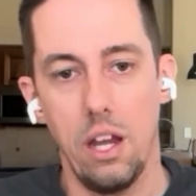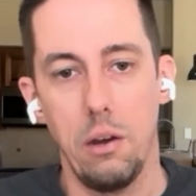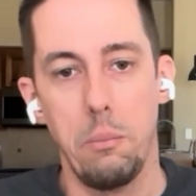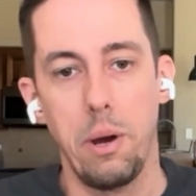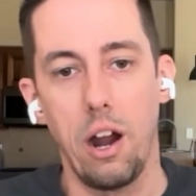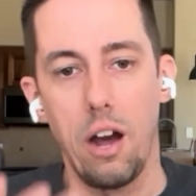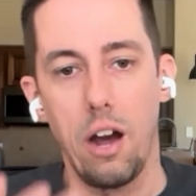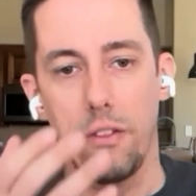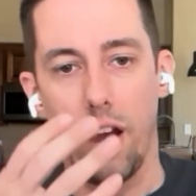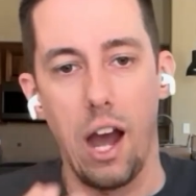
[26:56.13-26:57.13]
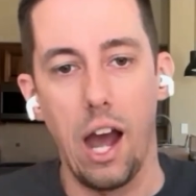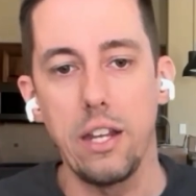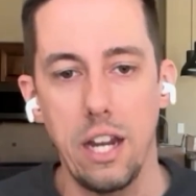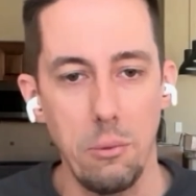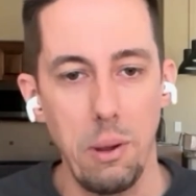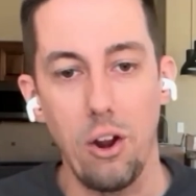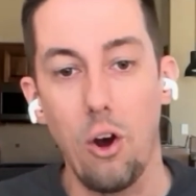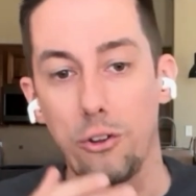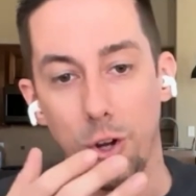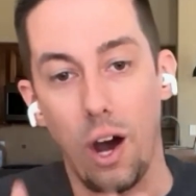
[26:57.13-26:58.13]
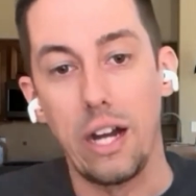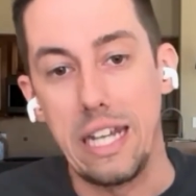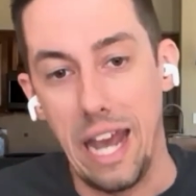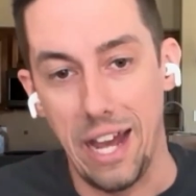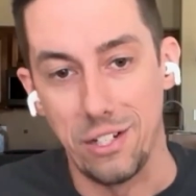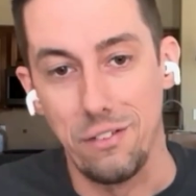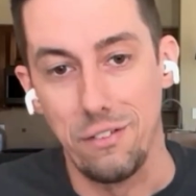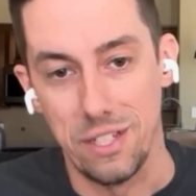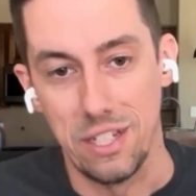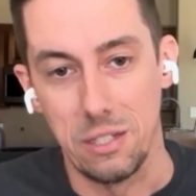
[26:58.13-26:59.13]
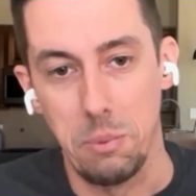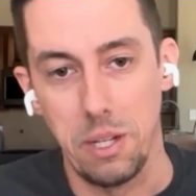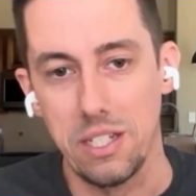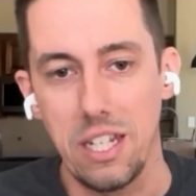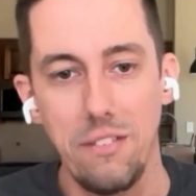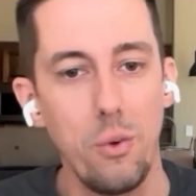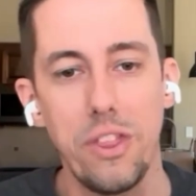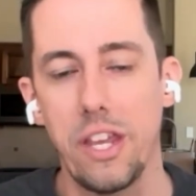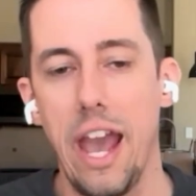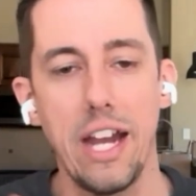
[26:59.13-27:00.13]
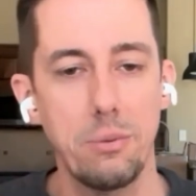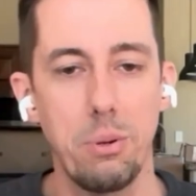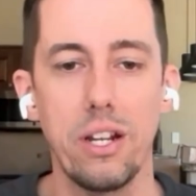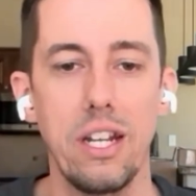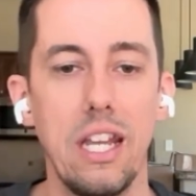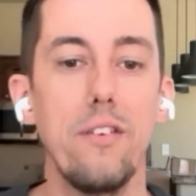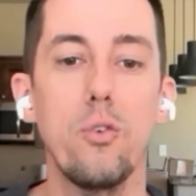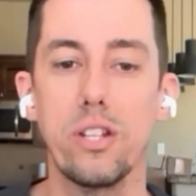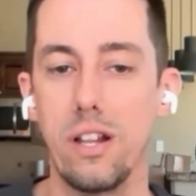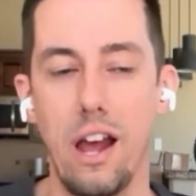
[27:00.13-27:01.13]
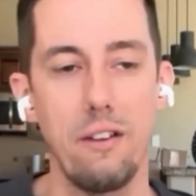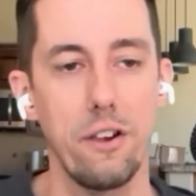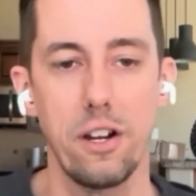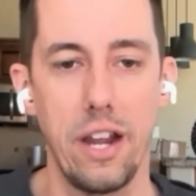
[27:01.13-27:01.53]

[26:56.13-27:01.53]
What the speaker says: But I care about also uncached visits, because even with the cache plugin, even with Cloudflare